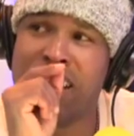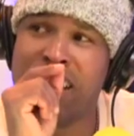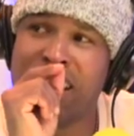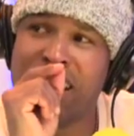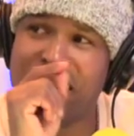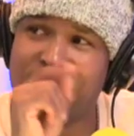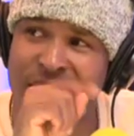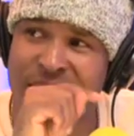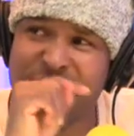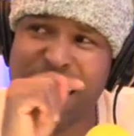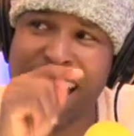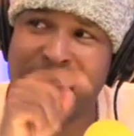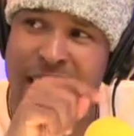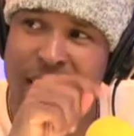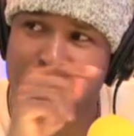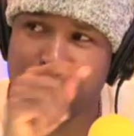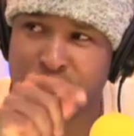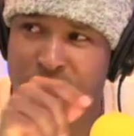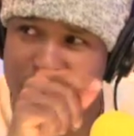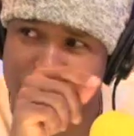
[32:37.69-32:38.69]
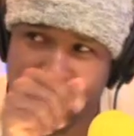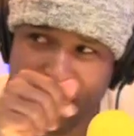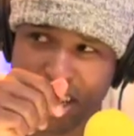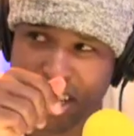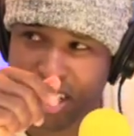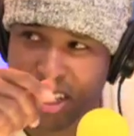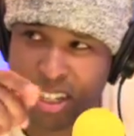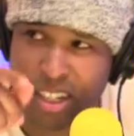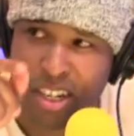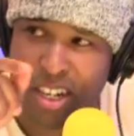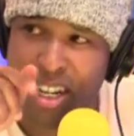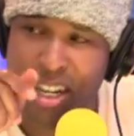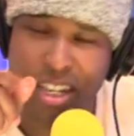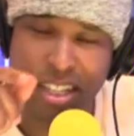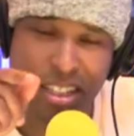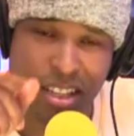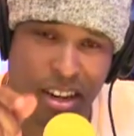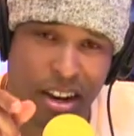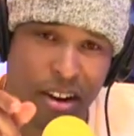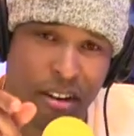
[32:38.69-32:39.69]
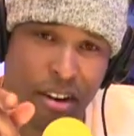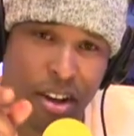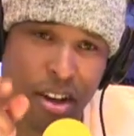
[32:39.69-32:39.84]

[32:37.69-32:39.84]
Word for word: and that particular scenario. See,